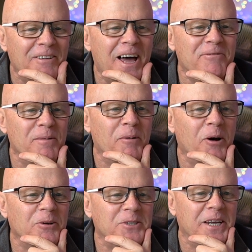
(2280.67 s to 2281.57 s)
laughing at
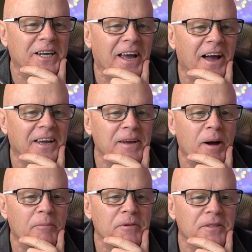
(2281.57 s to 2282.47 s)
Michael saying can't keep
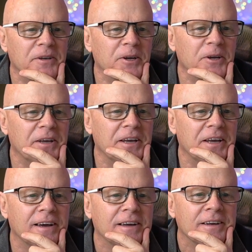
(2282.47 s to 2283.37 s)
up with the new gear.